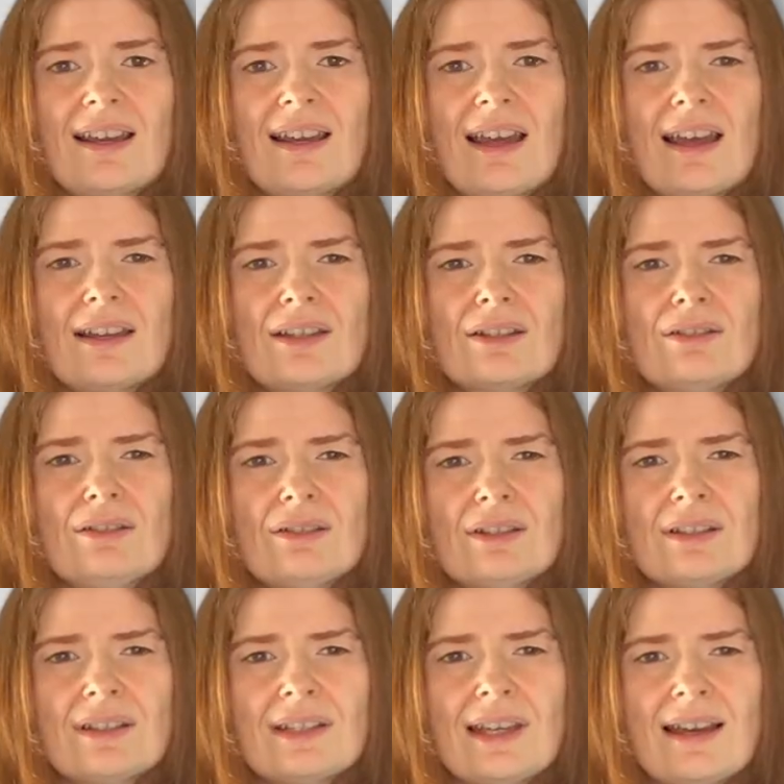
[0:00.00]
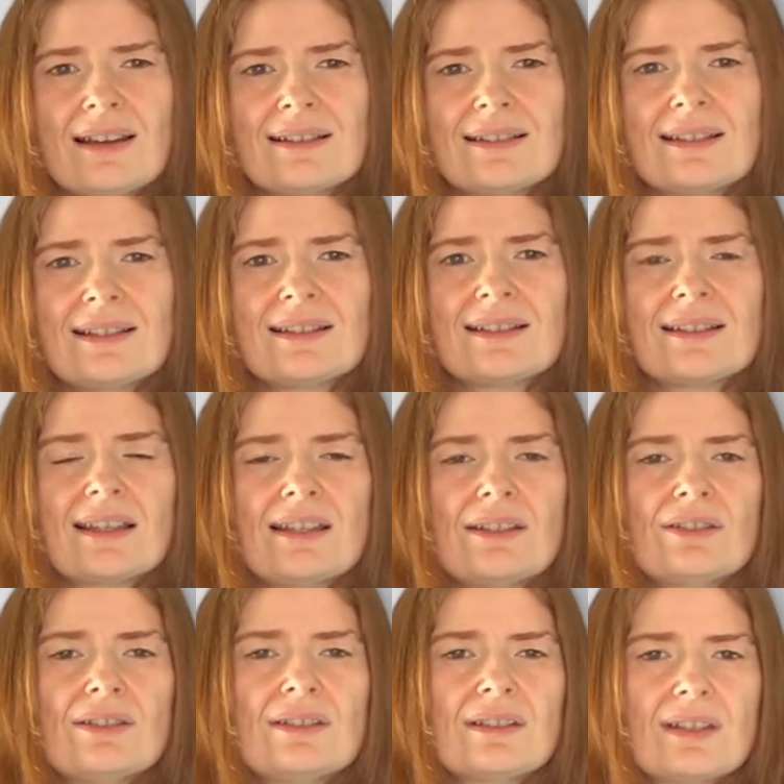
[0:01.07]
I can look at the artist's
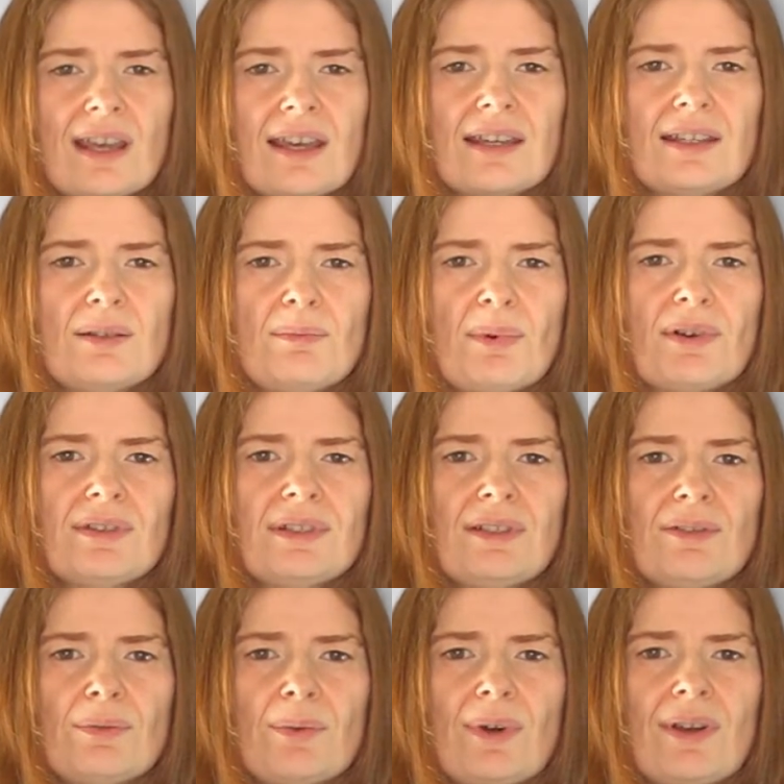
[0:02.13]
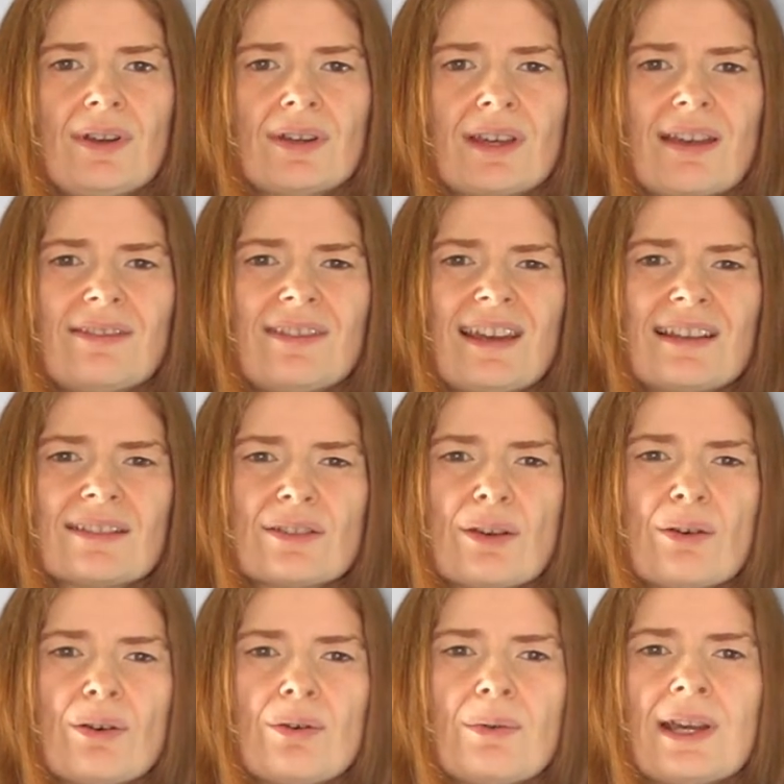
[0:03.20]
entire body of work, and that's
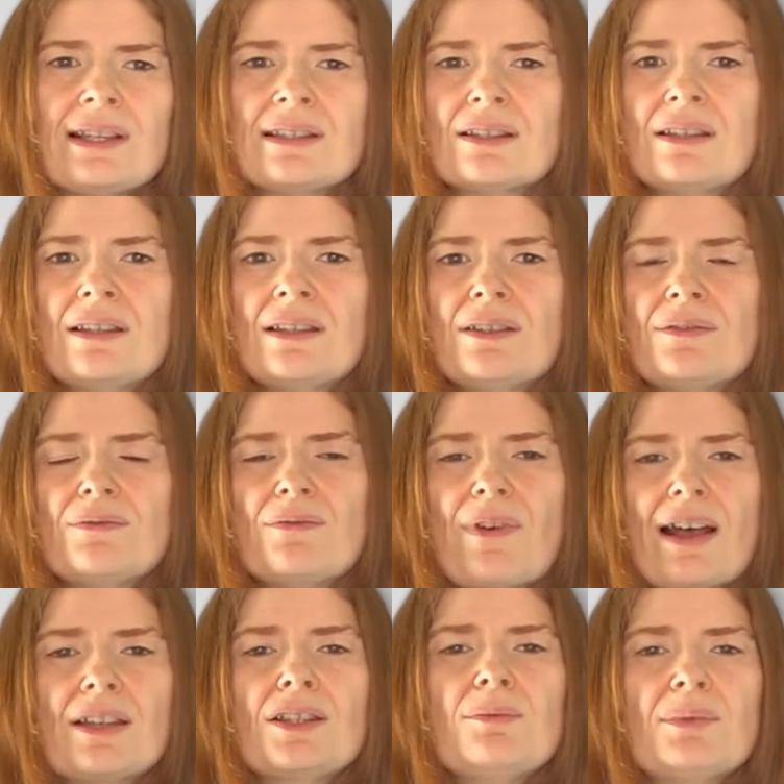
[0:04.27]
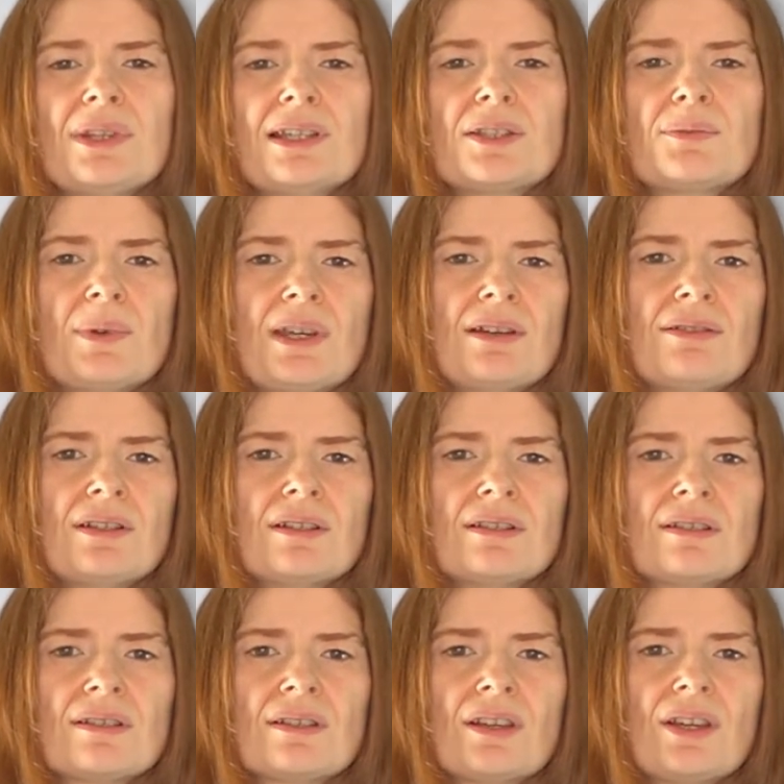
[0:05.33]
always a valuable
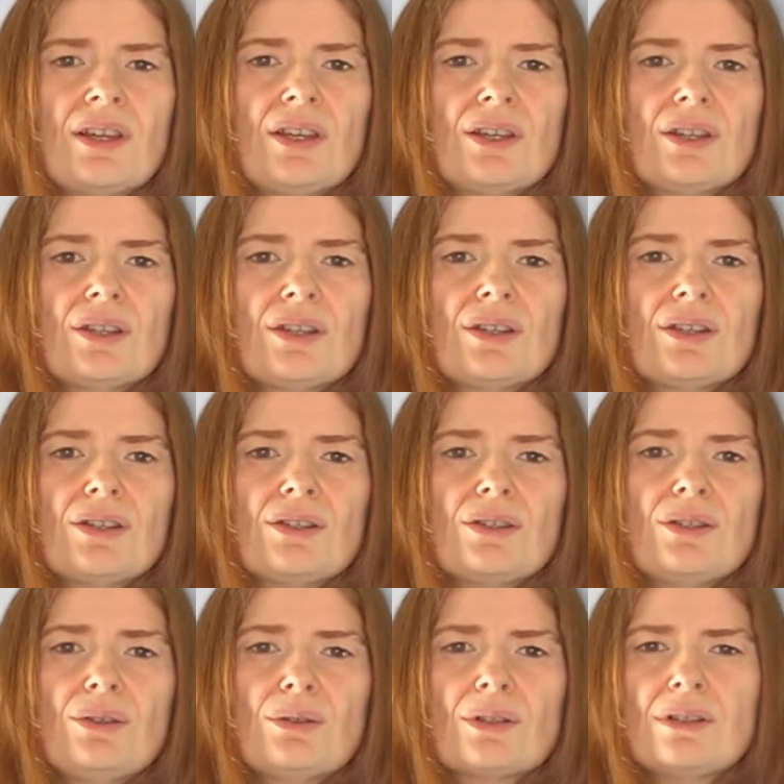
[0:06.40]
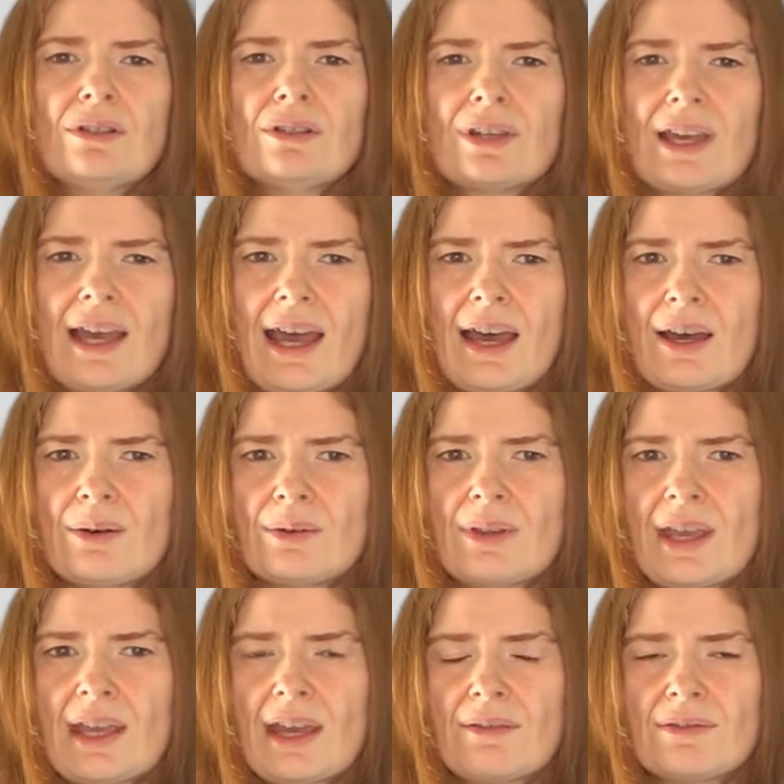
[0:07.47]
experience. You can look at how
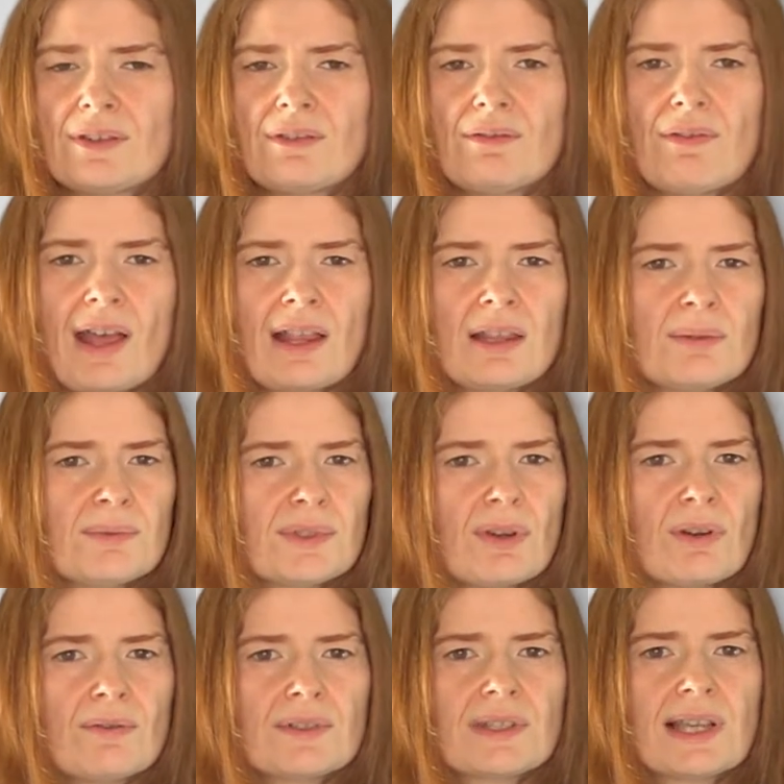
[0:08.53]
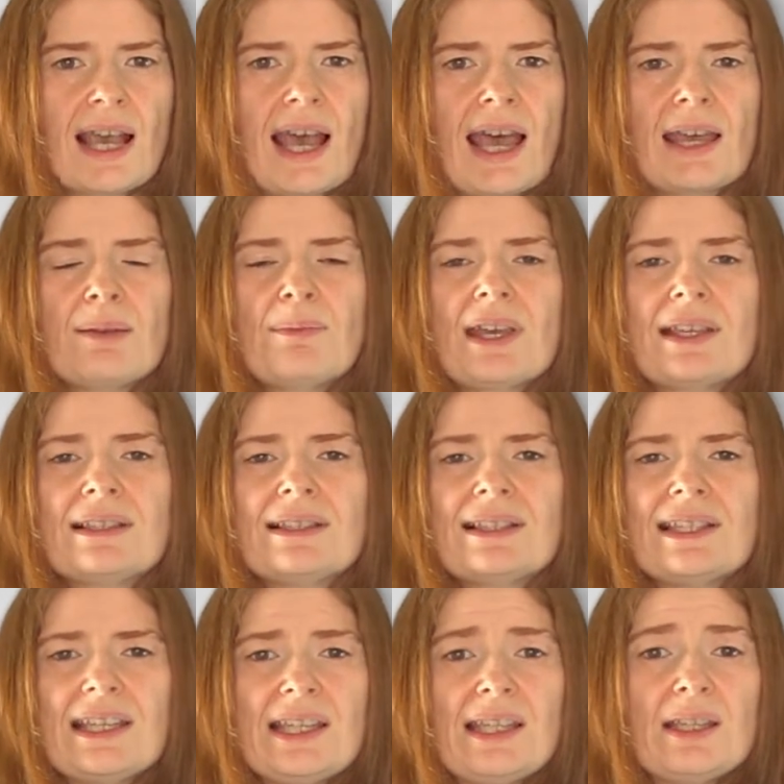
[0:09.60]
they have developed over time and
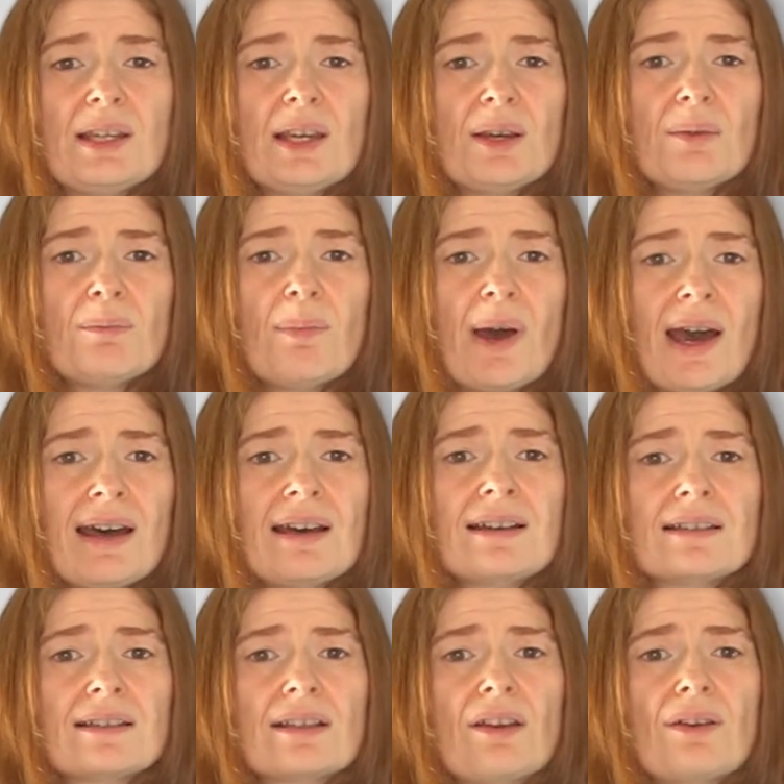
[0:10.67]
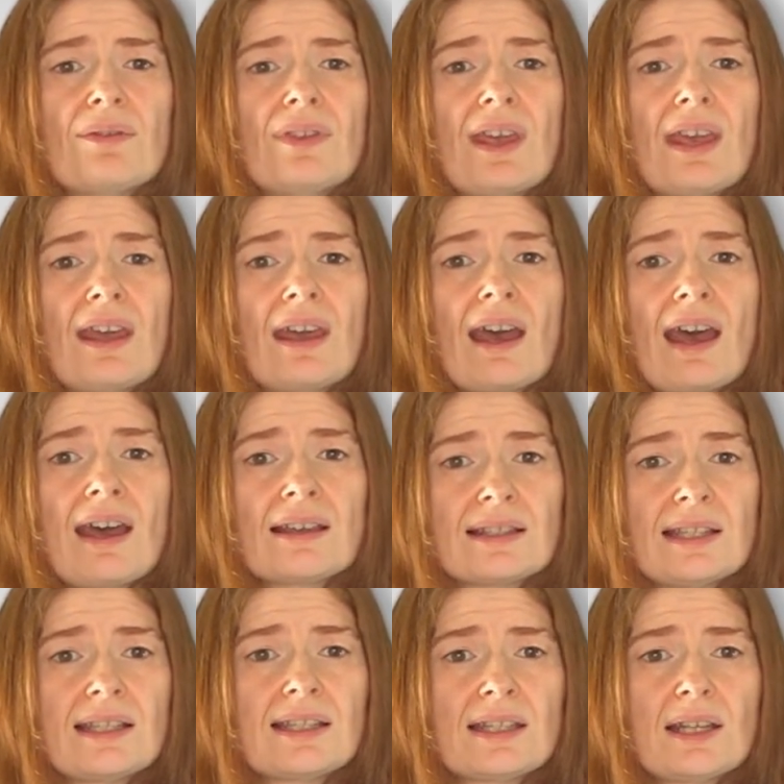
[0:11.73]
see parts of their
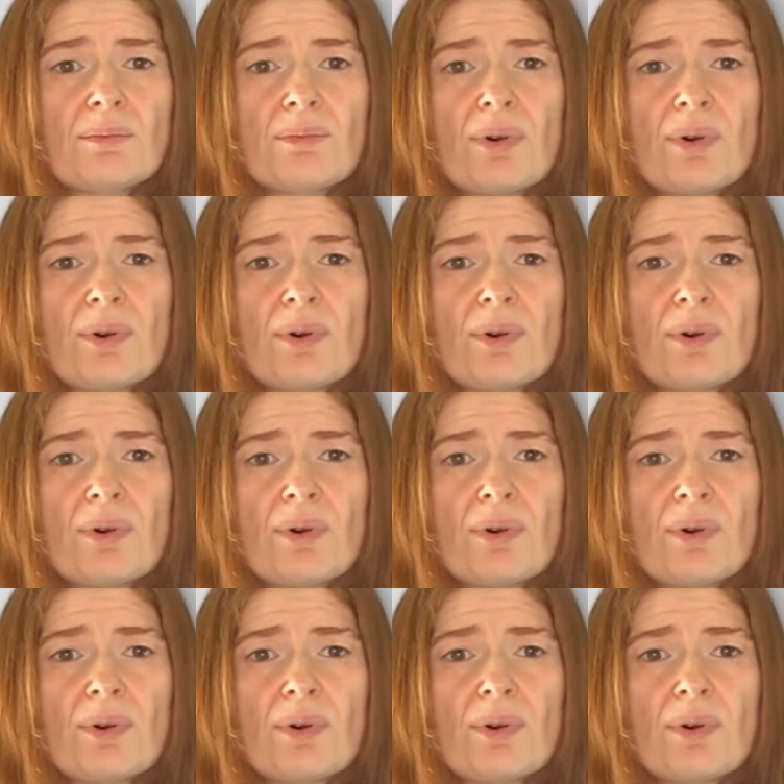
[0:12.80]
artistic